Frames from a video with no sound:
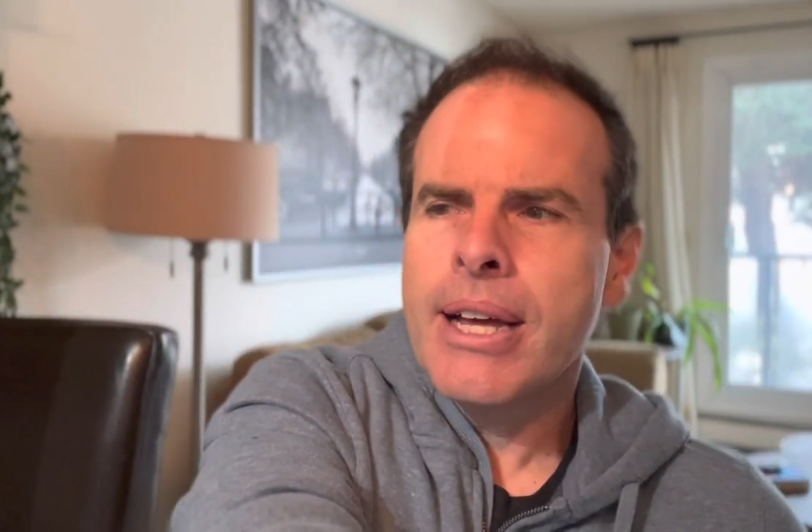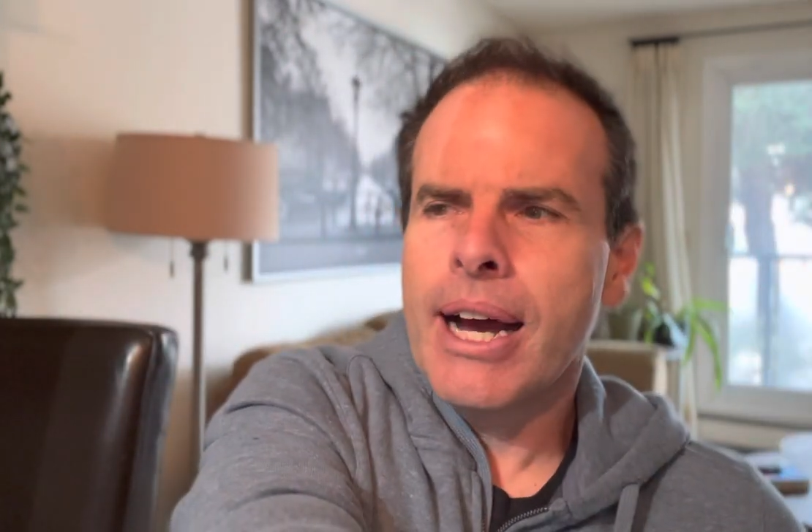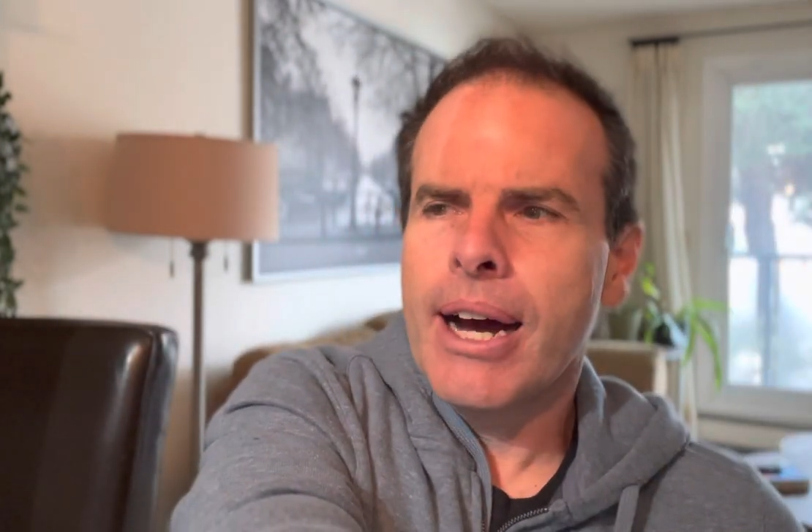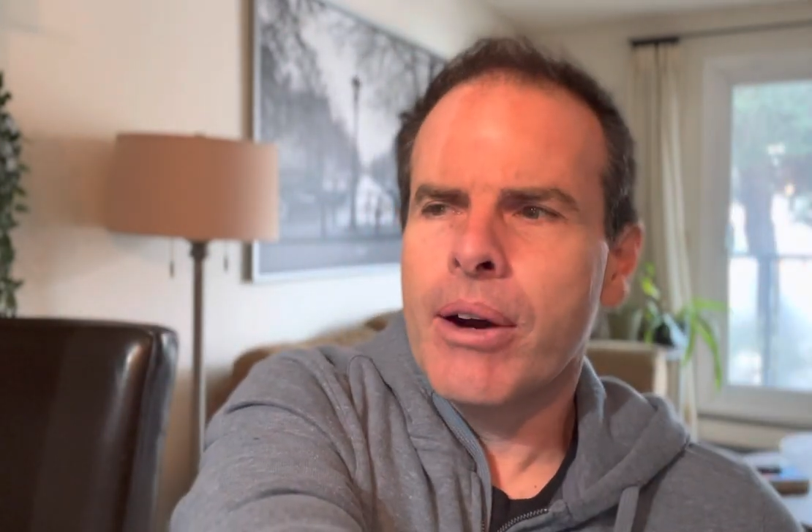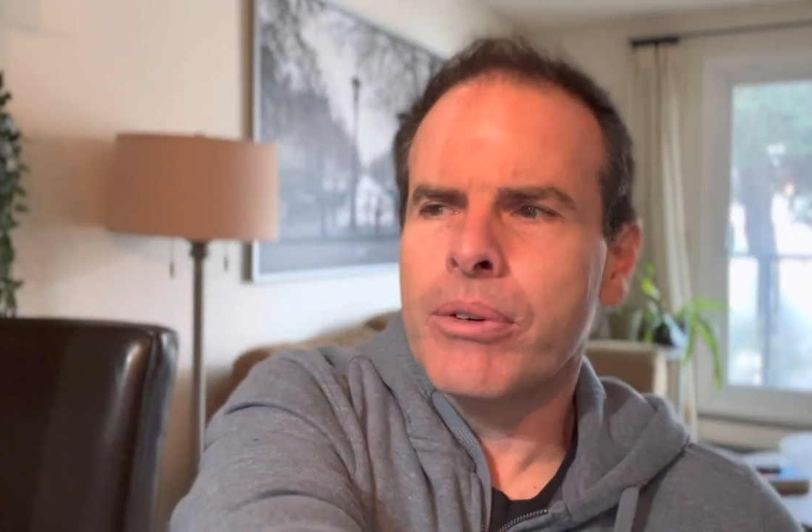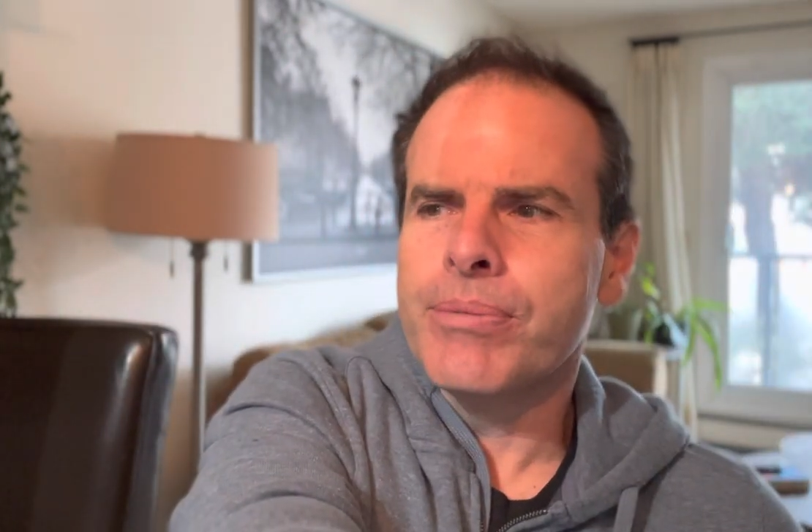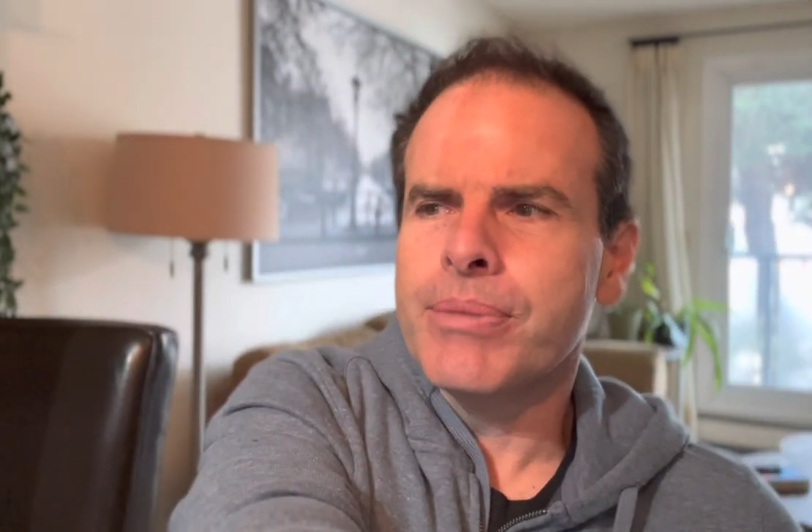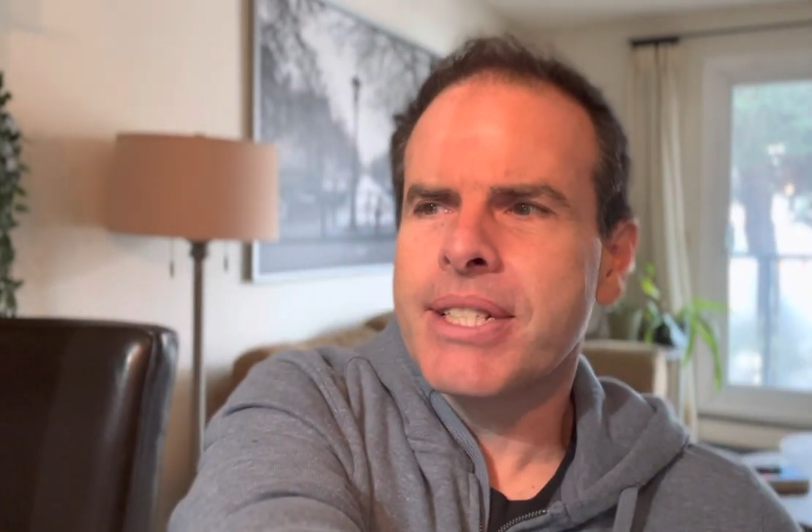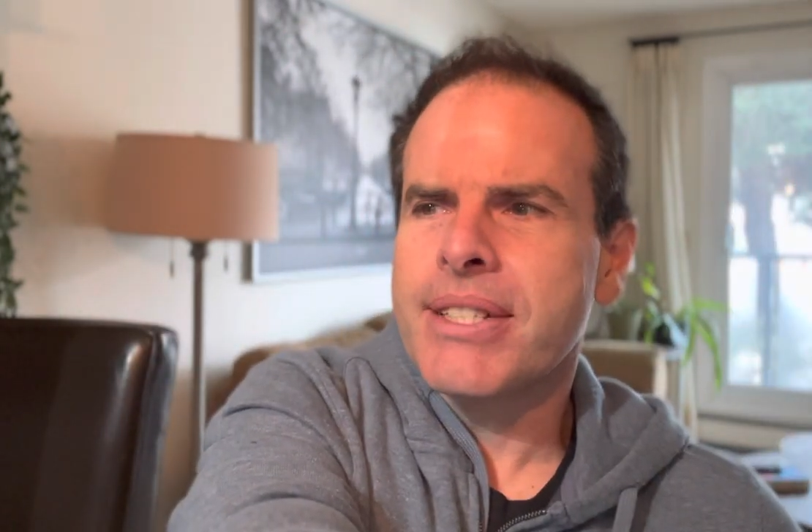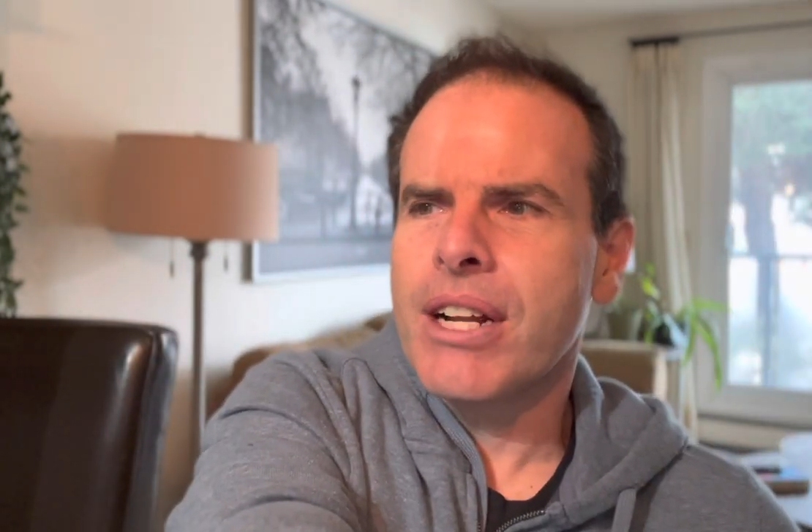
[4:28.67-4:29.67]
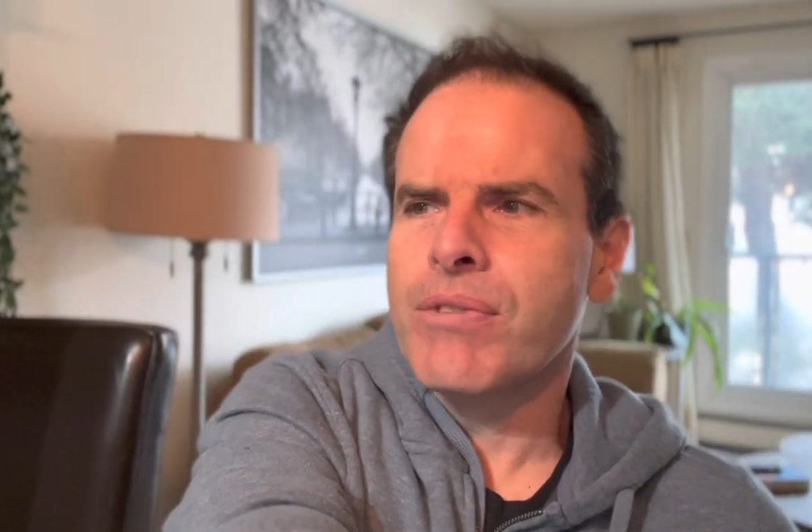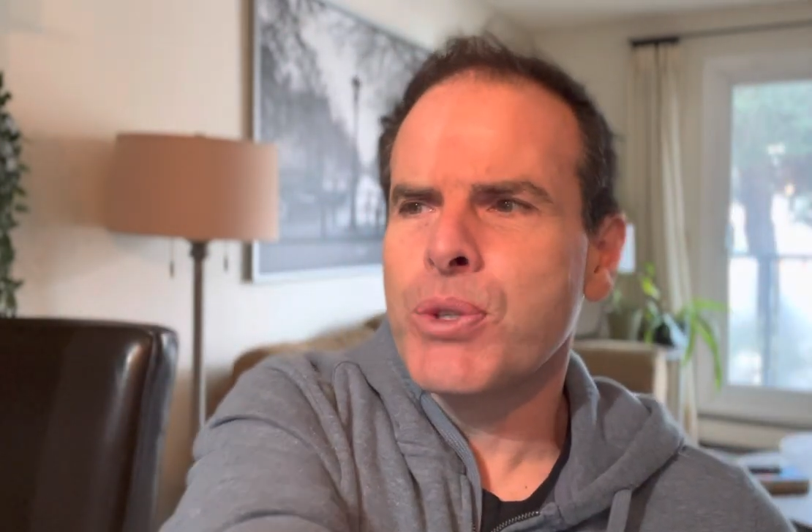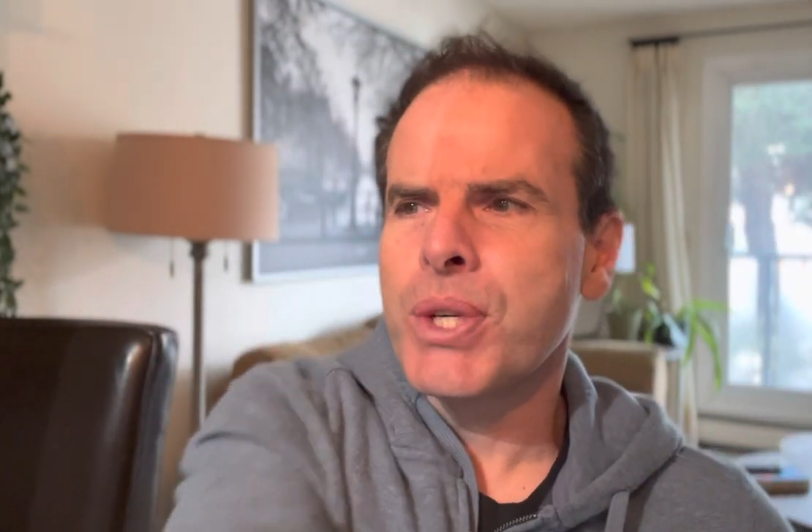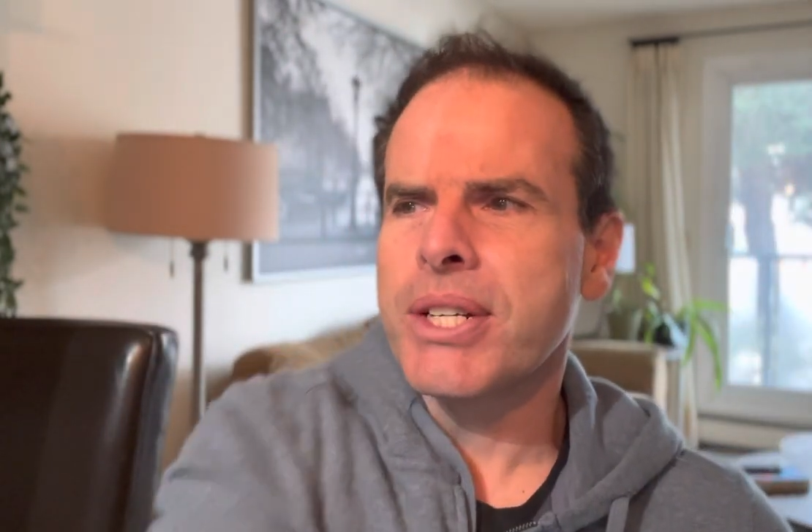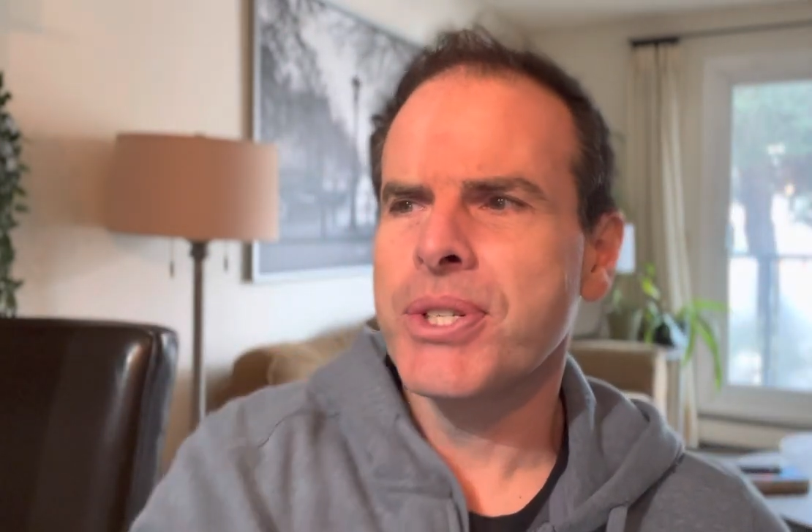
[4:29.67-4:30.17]
Instead of
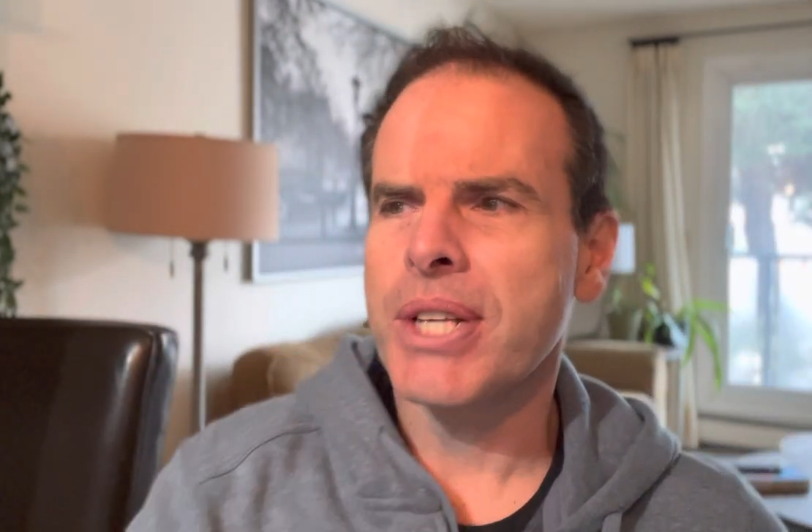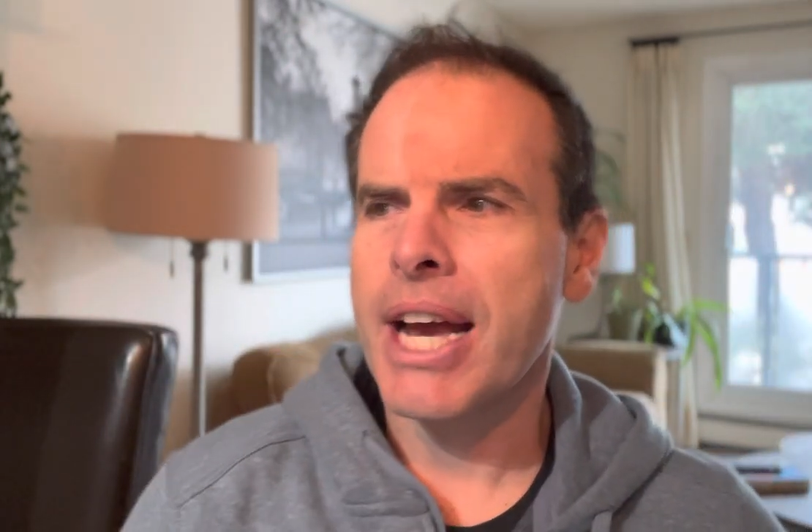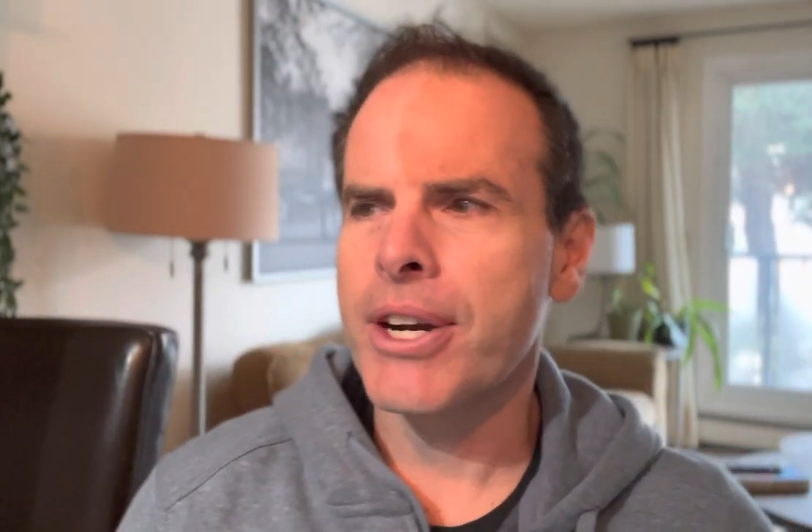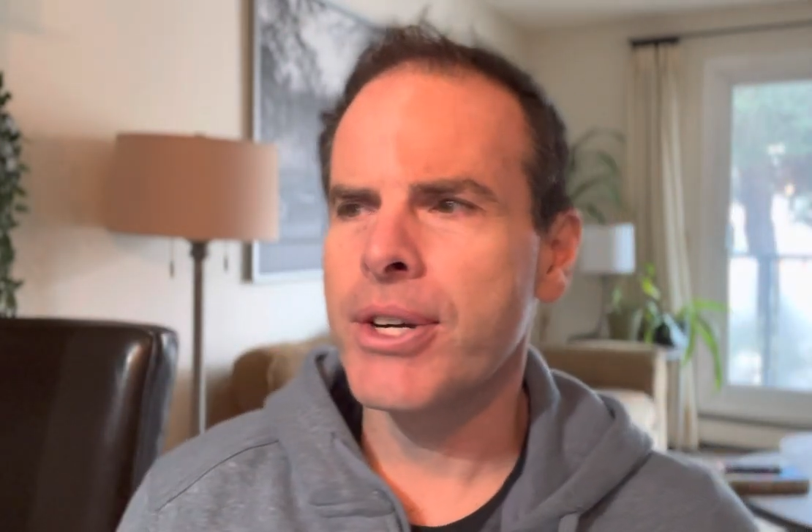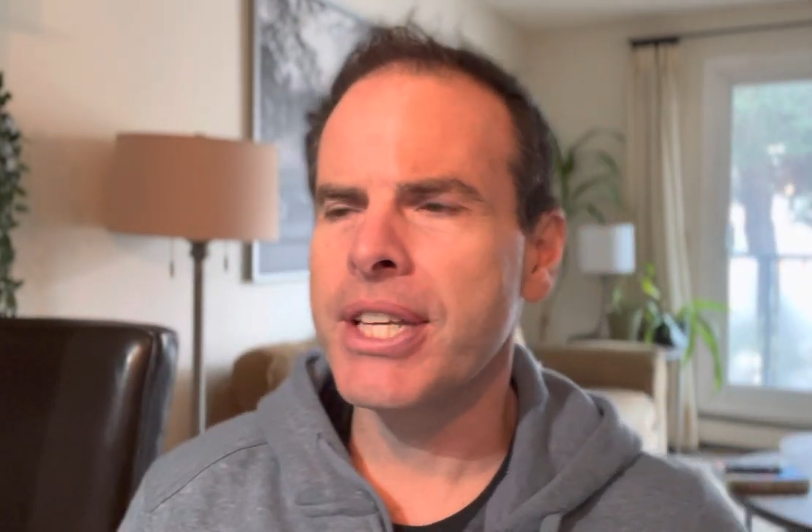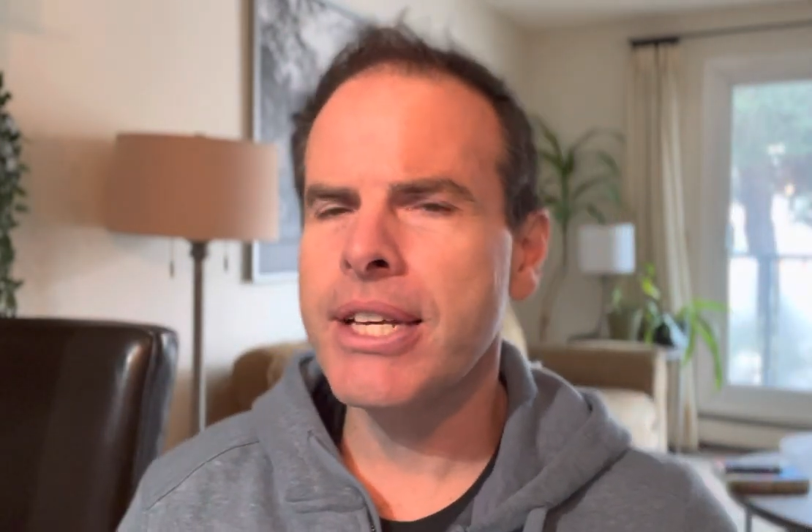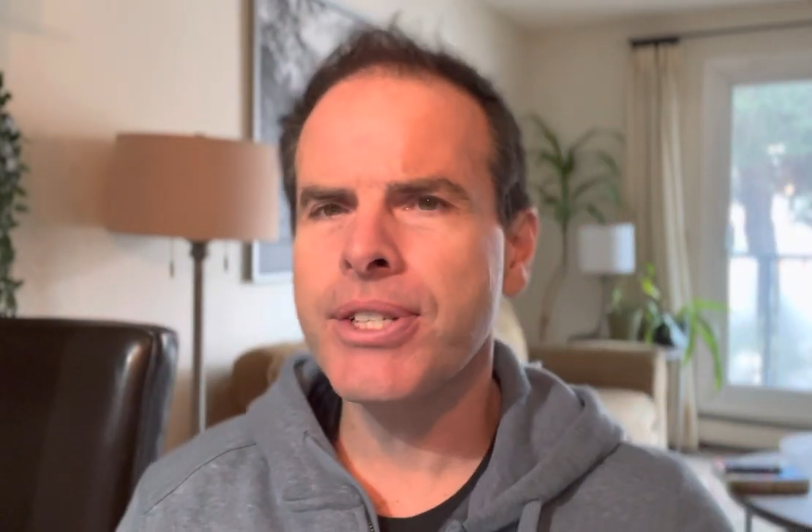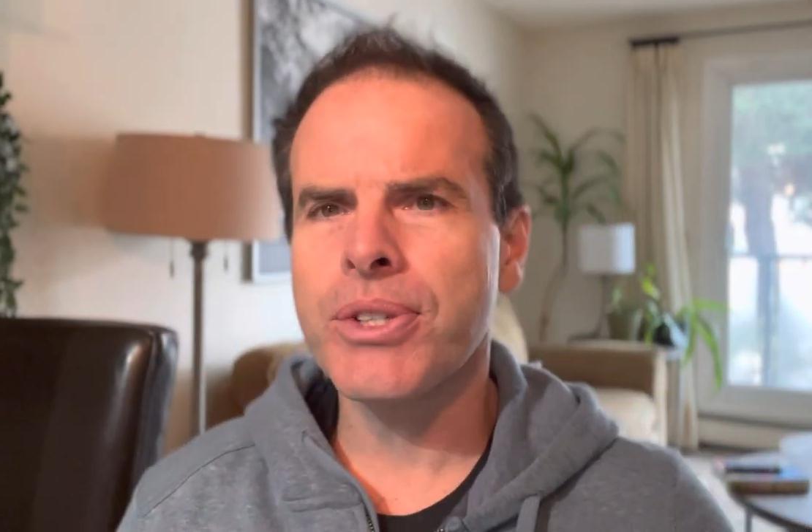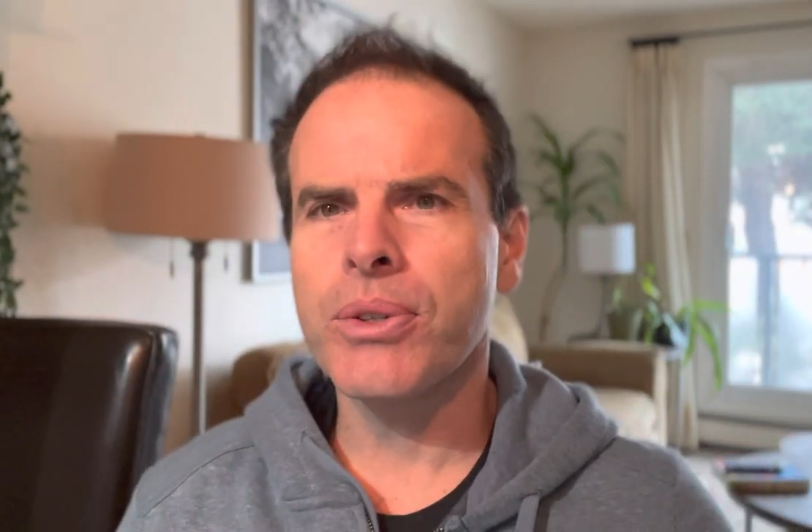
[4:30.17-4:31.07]
using a cider yeast